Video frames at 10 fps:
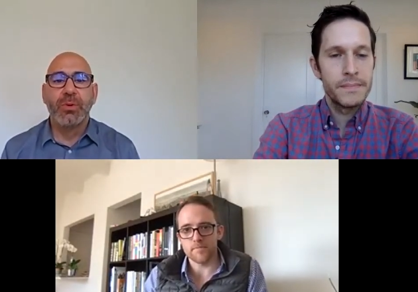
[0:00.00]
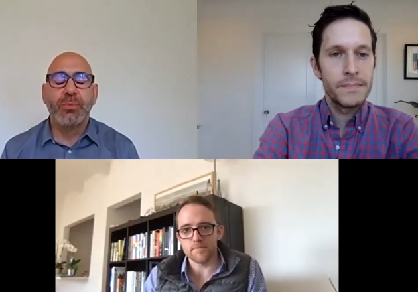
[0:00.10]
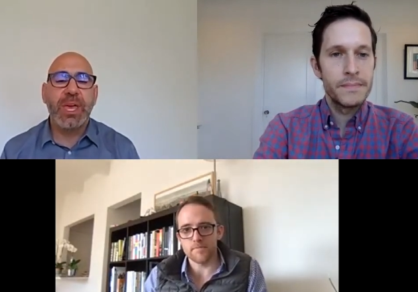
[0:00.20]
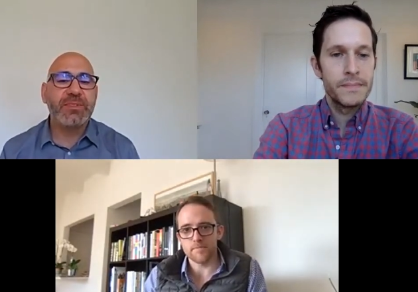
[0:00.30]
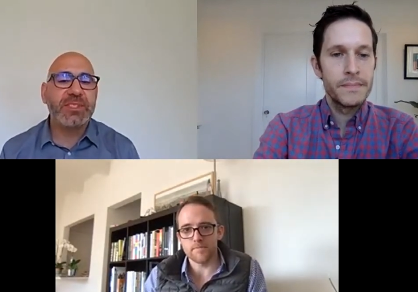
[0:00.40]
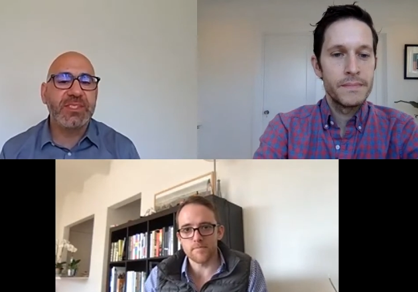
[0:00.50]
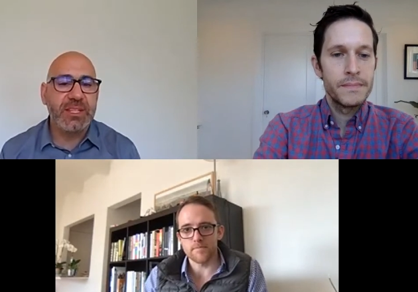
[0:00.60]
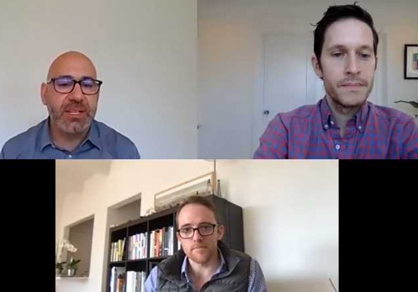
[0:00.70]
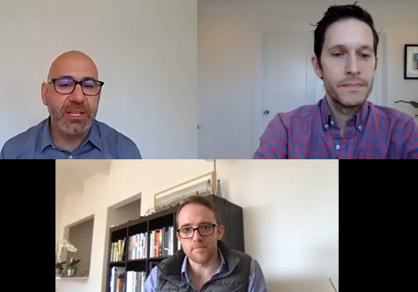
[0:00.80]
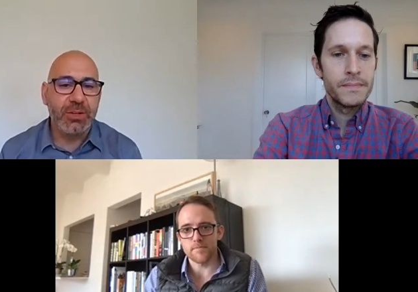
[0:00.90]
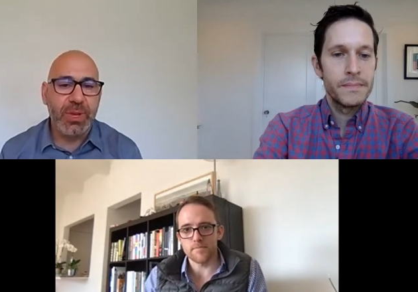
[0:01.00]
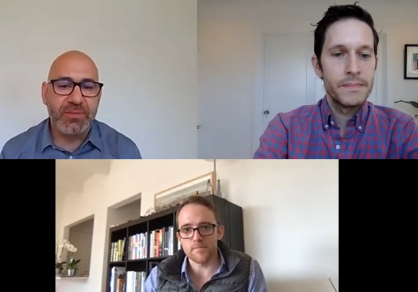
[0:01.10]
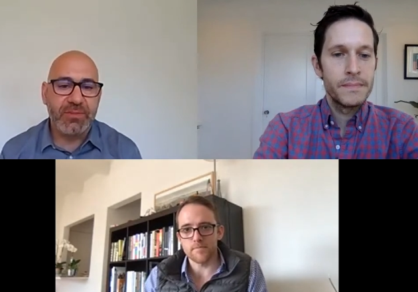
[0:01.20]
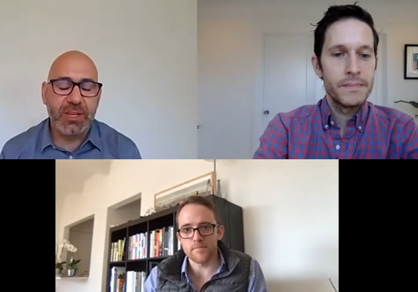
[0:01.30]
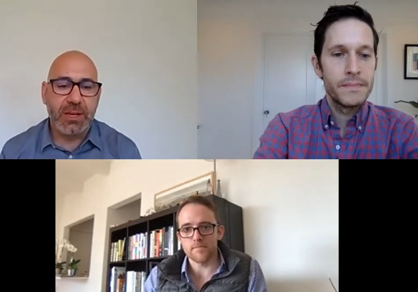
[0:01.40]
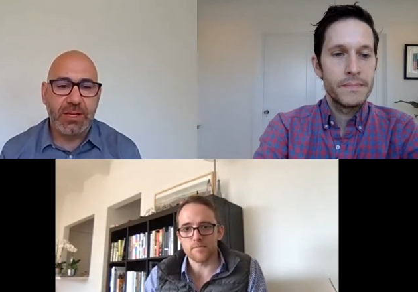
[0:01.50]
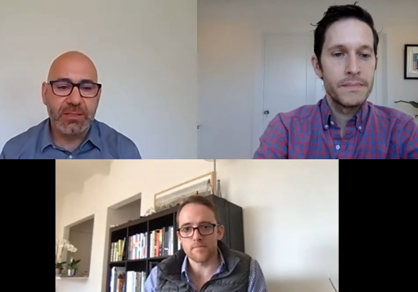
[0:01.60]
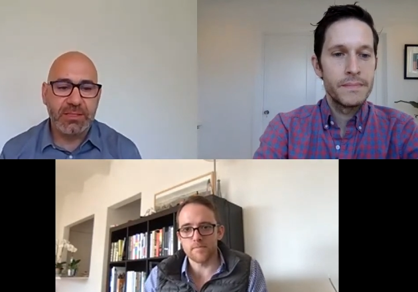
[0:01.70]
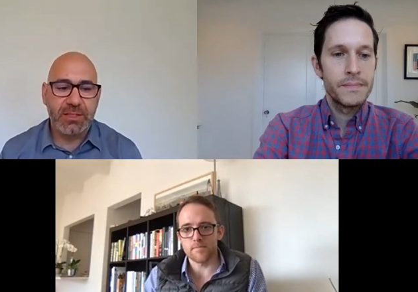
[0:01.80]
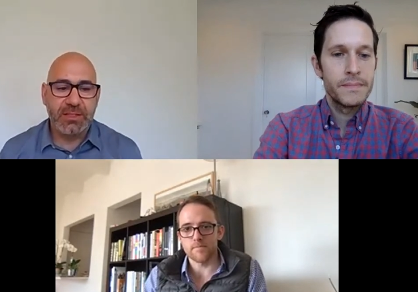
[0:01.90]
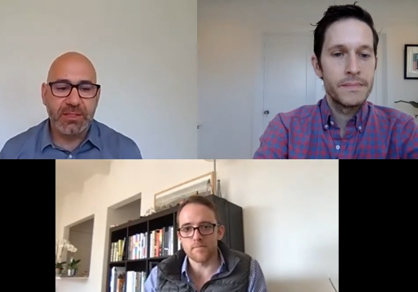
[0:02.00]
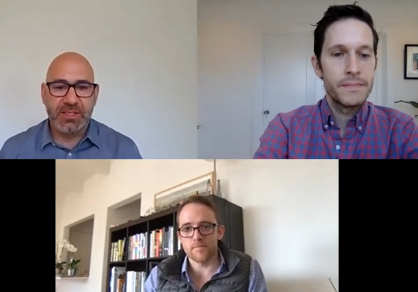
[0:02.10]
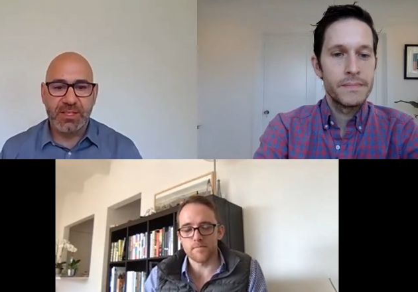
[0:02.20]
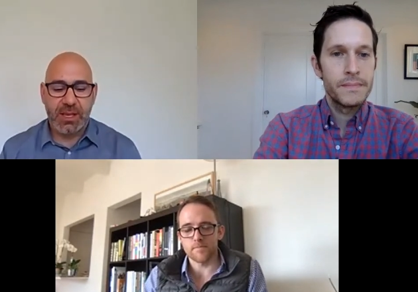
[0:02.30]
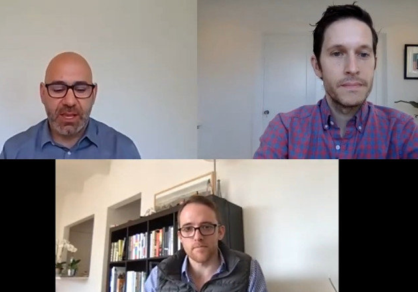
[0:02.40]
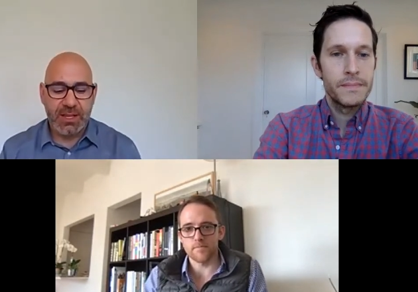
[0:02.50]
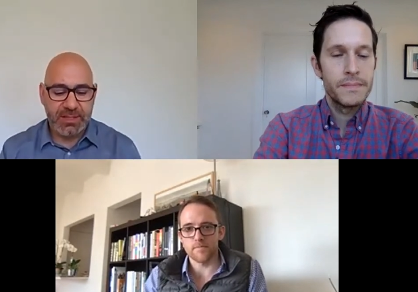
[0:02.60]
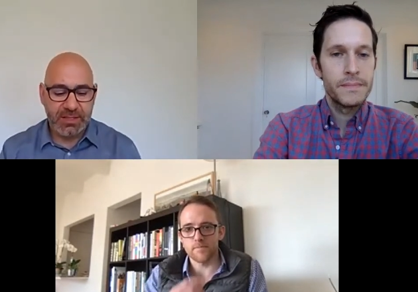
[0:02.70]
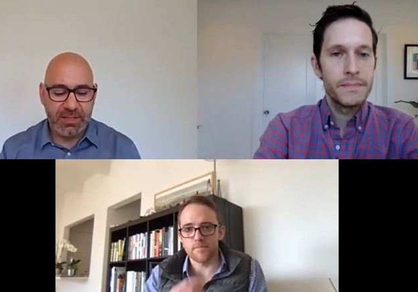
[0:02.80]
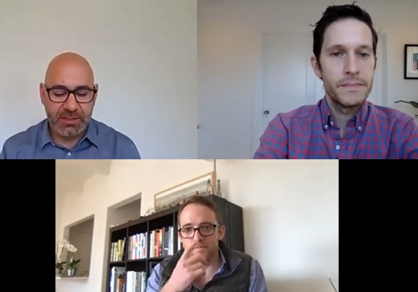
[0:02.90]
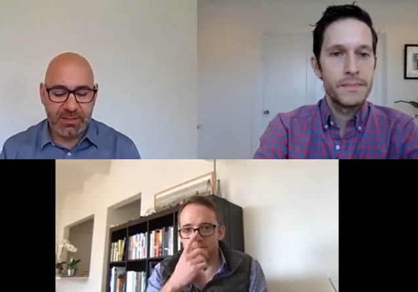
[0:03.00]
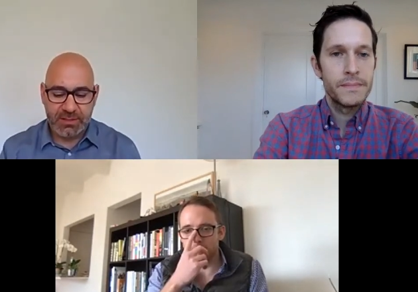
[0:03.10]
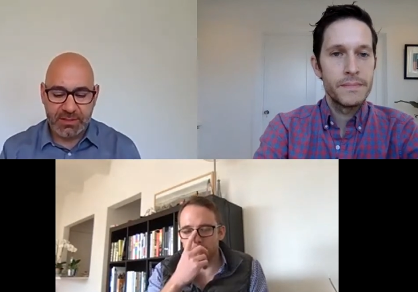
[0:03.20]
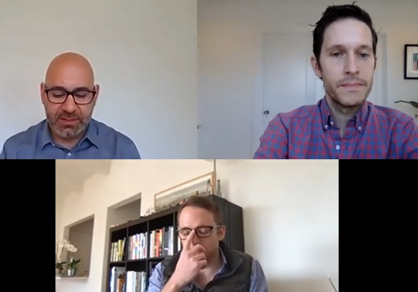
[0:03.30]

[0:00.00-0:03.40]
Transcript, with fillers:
Speaker 1: we haven't seen it you know we haven't gotten to the design to